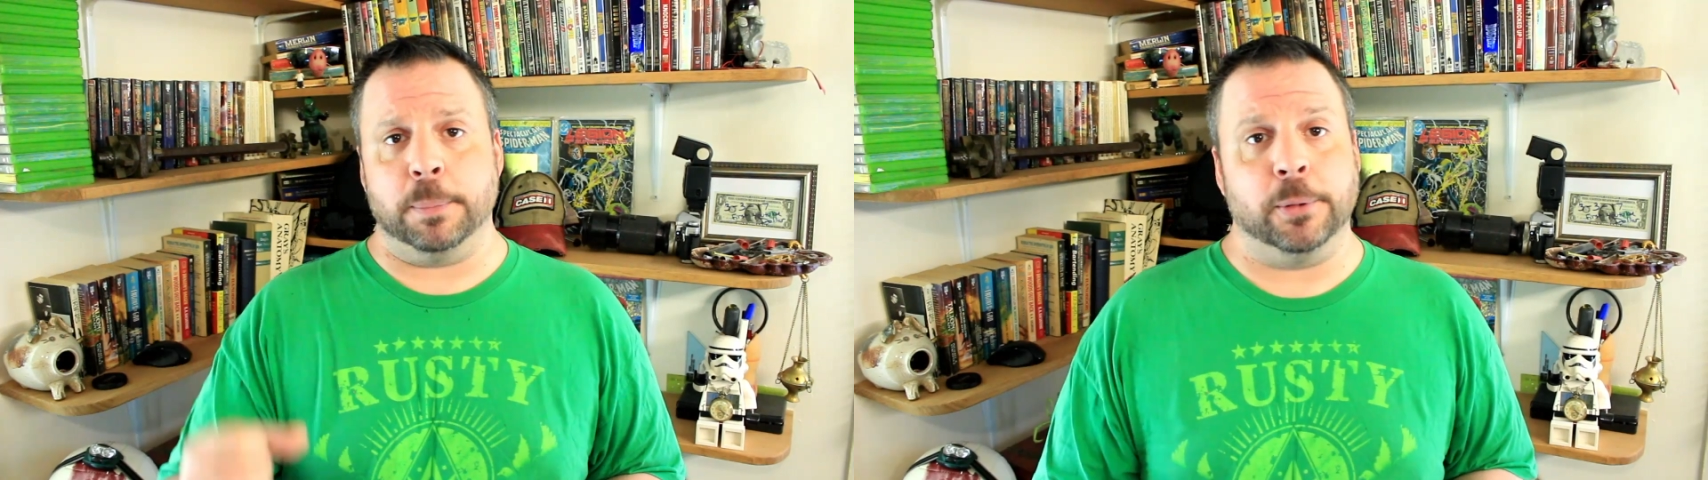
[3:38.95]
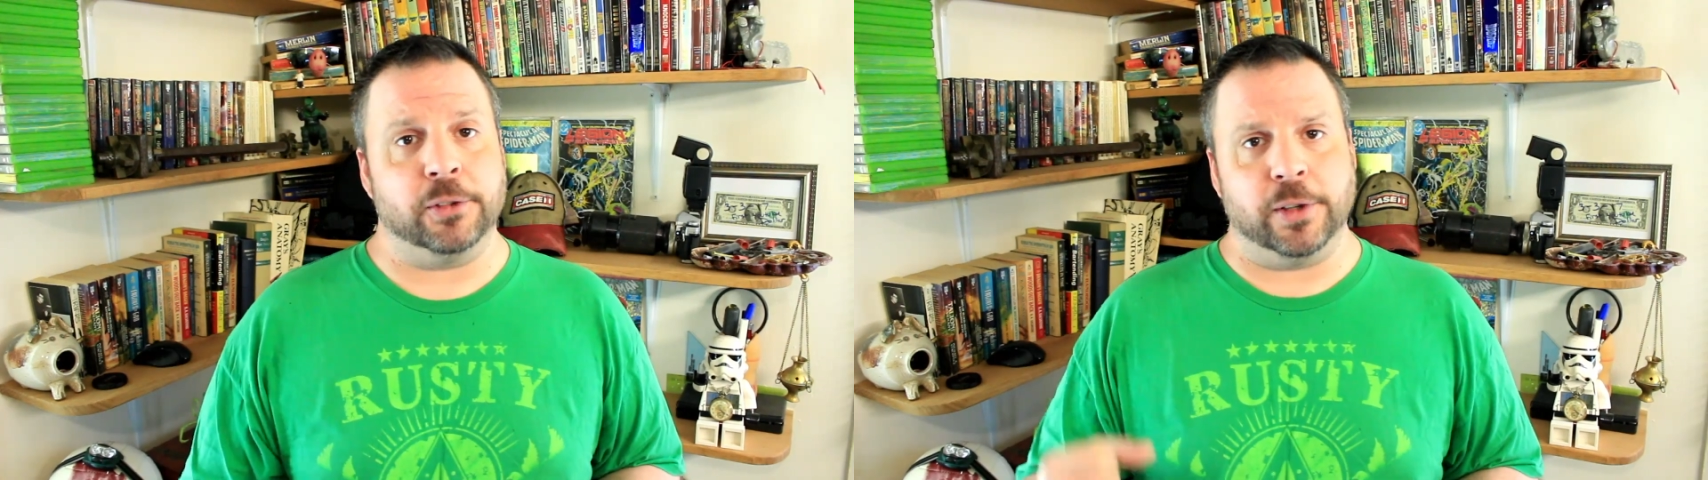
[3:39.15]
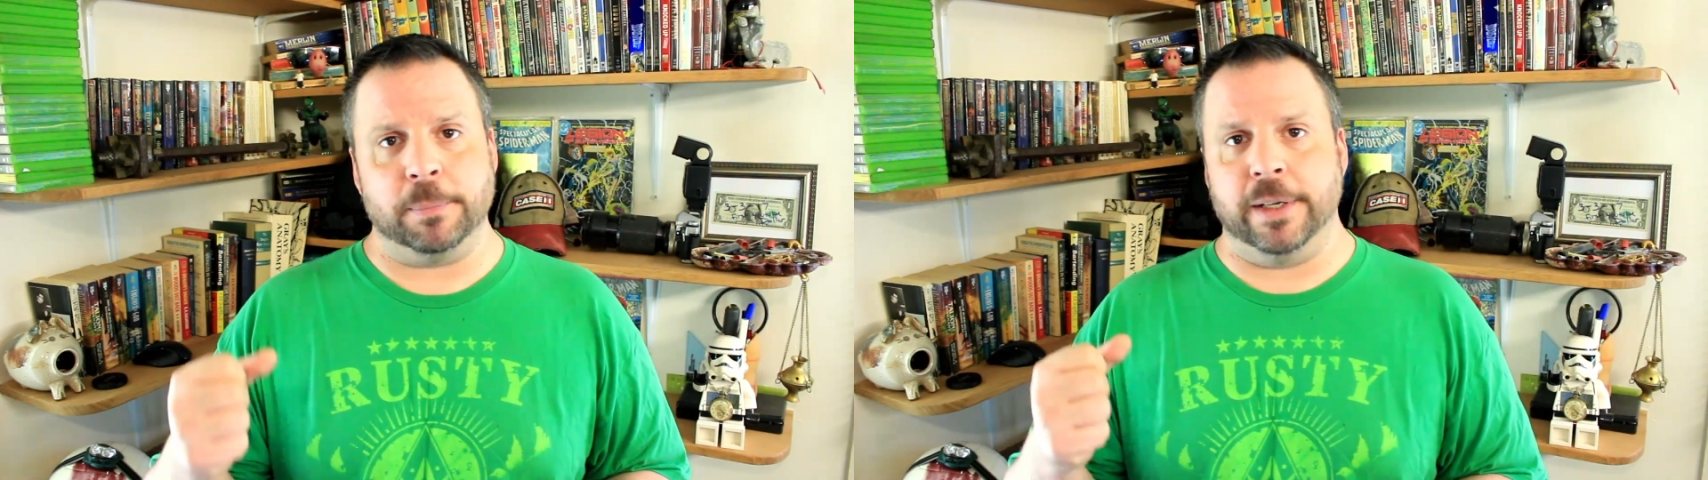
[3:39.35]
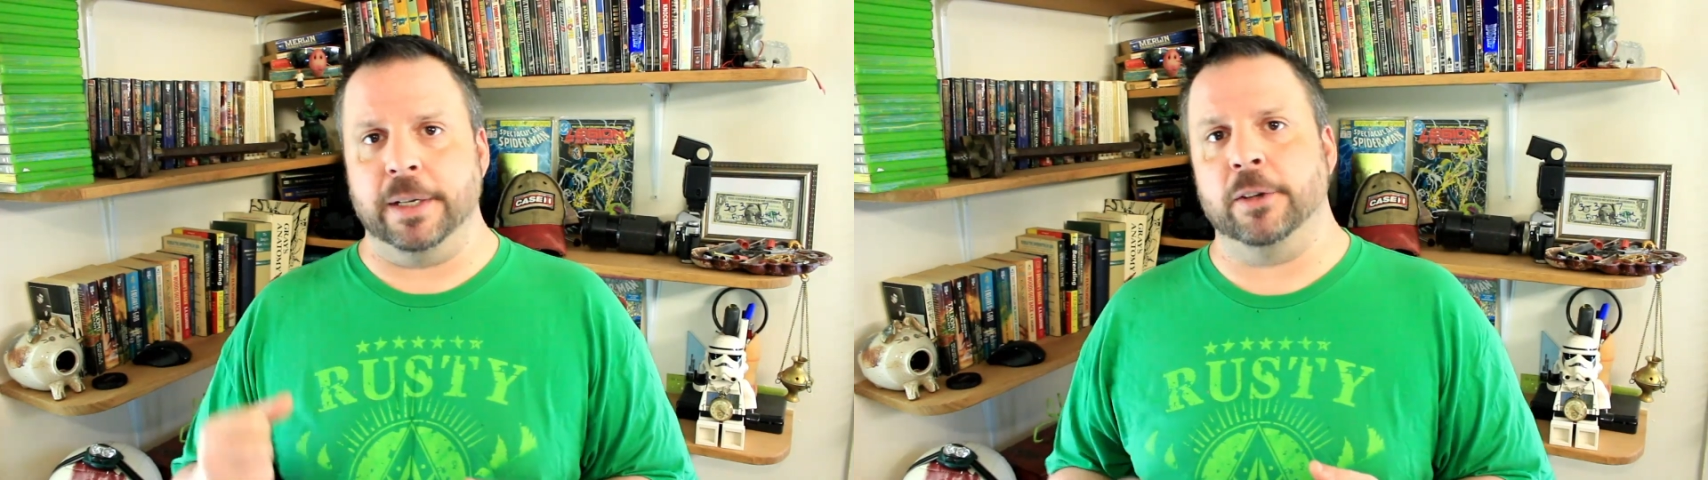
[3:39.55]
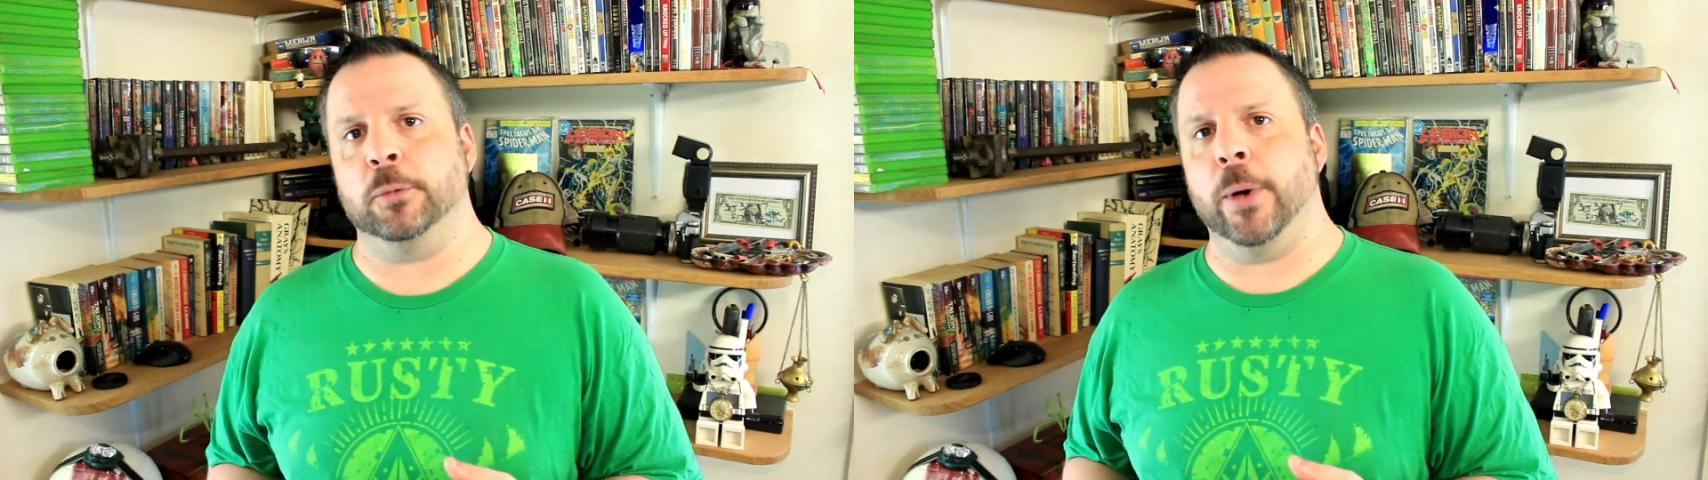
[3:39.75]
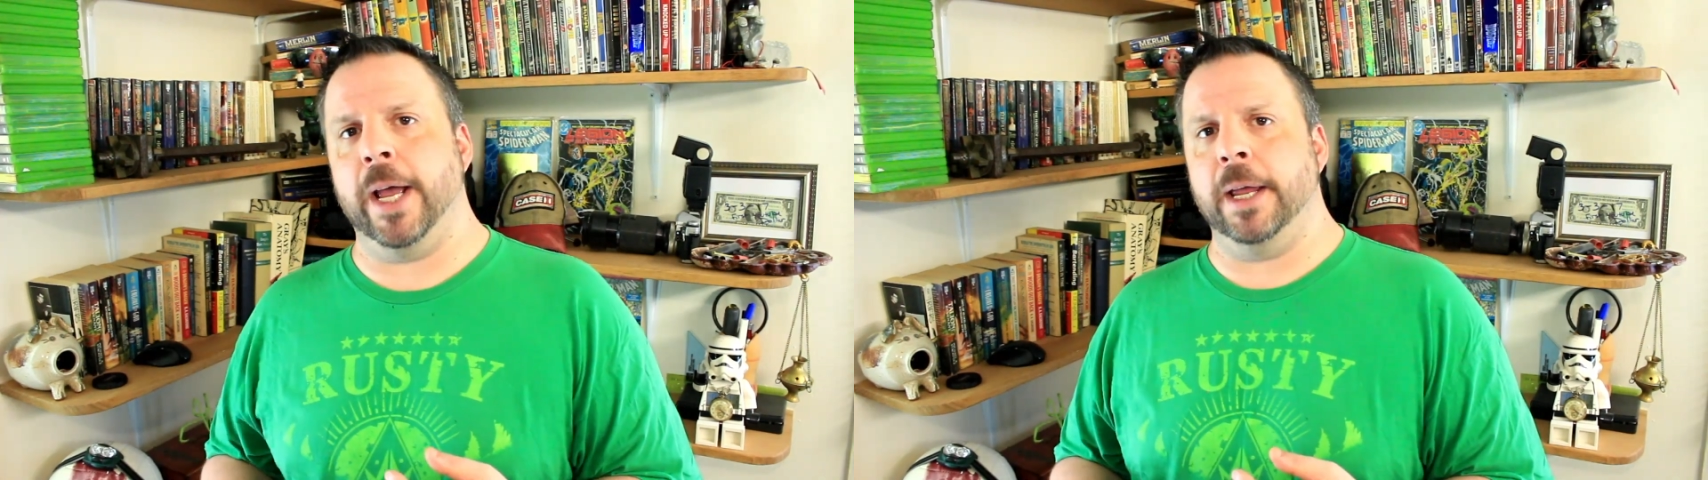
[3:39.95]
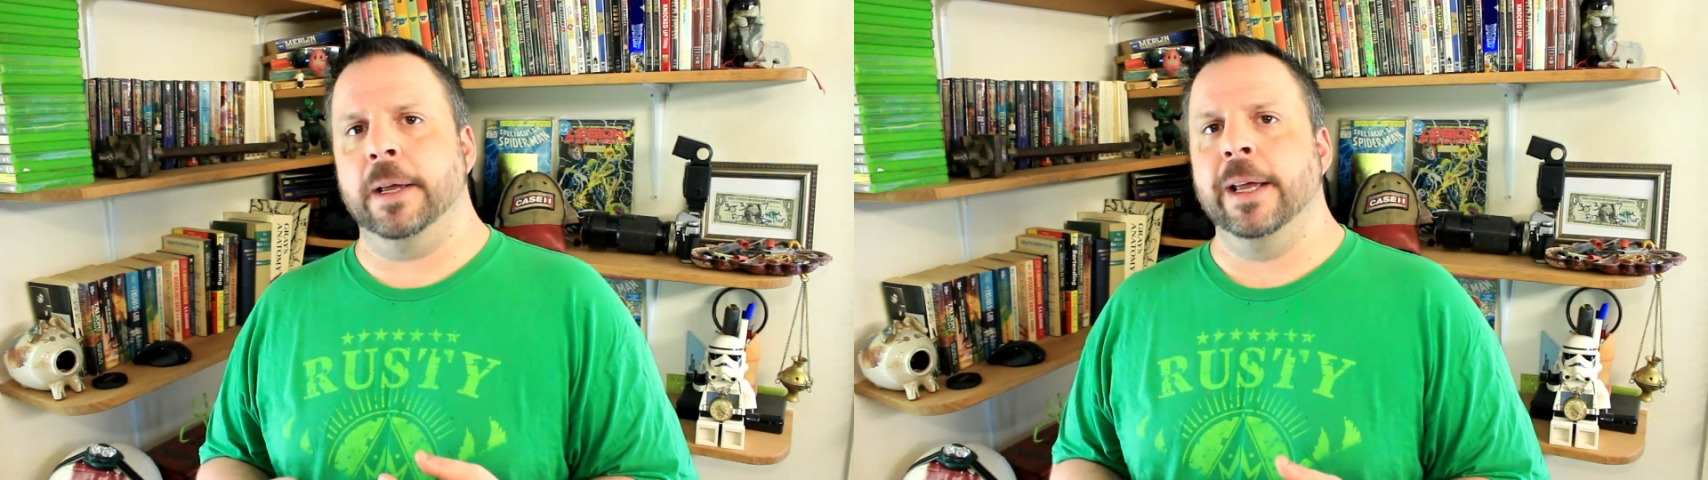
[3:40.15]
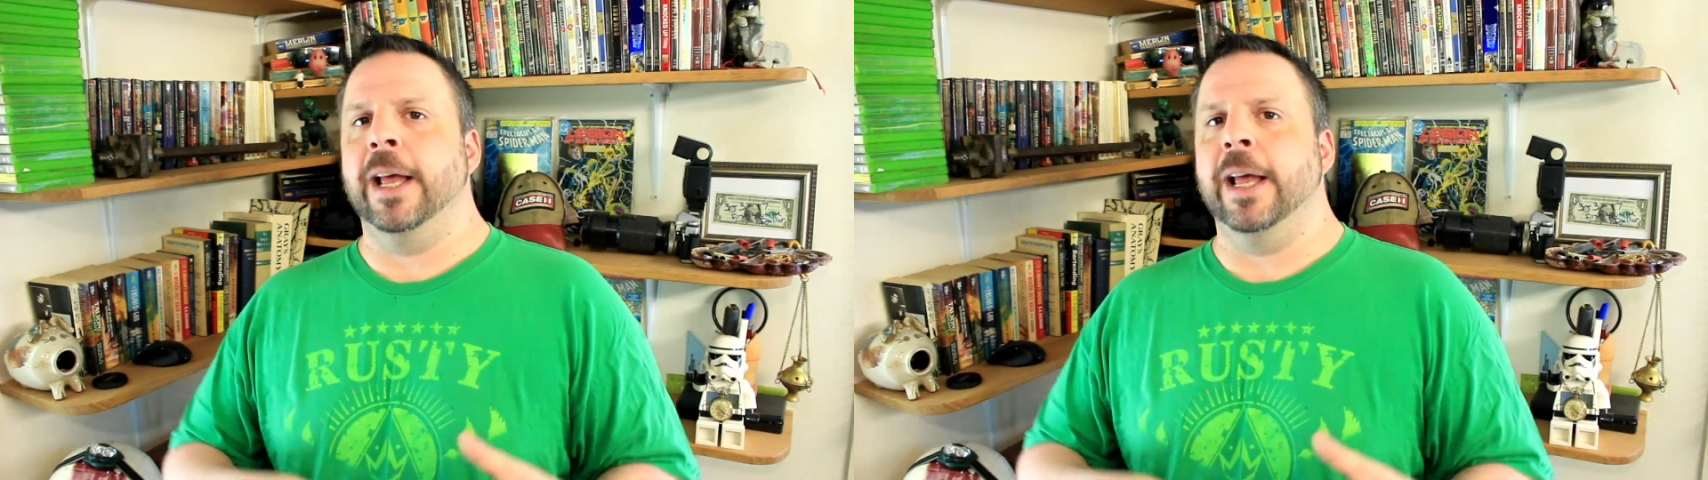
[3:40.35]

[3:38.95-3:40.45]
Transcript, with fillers: you put something in its way.